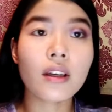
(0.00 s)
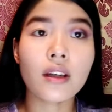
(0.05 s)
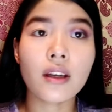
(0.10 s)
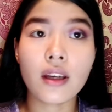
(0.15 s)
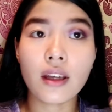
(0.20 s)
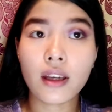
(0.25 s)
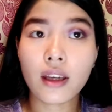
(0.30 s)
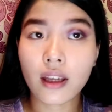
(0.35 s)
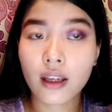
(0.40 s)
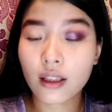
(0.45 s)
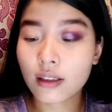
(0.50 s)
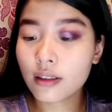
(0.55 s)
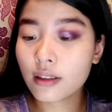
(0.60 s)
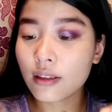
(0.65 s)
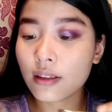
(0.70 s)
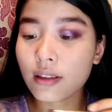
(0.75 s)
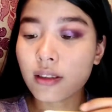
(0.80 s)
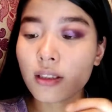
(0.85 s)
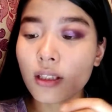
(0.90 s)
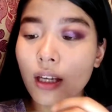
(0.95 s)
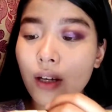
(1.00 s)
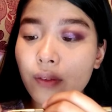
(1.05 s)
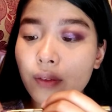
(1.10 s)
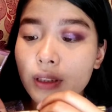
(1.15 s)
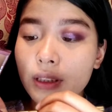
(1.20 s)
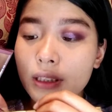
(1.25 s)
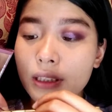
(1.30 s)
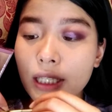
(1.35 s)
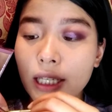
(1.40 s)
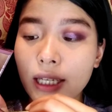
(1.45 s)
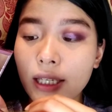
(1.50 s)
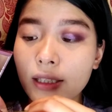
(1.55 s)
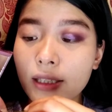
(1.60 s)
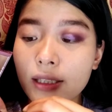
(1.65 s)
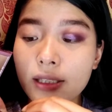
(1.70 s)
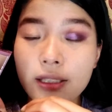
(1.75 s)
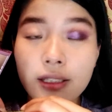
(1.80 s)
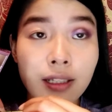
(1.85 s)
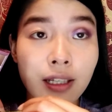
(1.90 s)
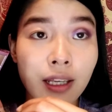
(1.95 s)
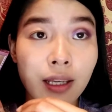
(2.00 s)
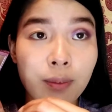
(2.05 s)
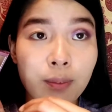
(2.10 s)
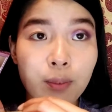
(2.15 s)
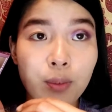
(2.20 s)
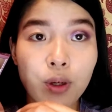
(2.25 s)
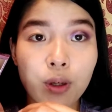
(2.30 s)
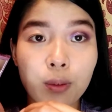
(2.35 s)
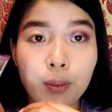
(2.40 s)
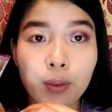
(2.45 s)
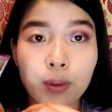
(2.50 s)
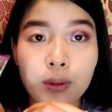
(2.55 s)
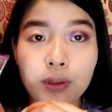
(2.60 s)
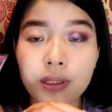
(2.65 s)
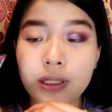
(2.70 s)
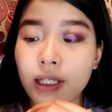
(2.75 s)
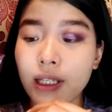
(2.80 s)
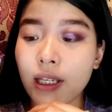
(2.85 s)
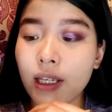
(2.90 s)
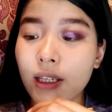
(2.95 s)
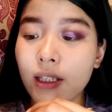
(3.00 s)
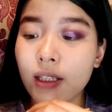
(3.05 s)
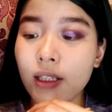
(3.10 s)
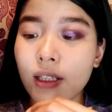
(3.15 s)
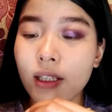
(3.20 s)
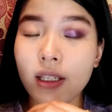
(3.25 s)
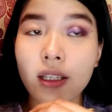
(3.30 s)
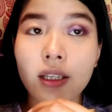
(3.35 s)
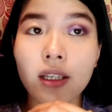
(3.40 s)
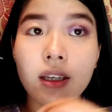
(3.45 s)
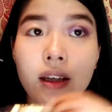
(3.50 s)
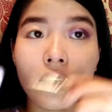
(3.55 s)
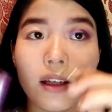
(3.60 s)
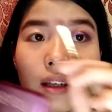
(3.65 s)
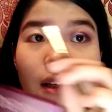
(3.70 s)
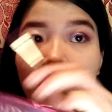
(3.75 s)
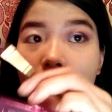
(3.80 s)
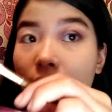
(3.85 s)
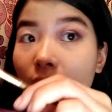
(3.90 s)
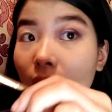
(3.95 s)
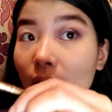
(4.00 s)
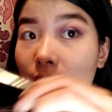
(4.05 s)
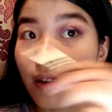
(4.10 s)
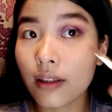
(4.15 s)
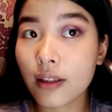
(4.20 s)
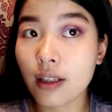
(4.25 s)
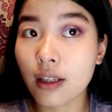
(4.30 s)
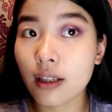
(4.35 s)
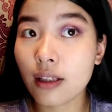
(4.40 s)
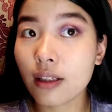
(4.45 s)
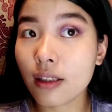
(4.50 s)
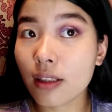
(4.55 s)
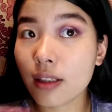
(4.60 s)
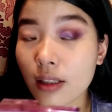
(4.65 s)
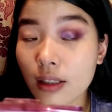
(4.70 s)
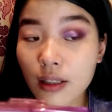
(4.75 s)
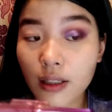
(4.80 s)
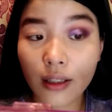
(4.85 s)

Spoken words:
again I will take the same purple shade and then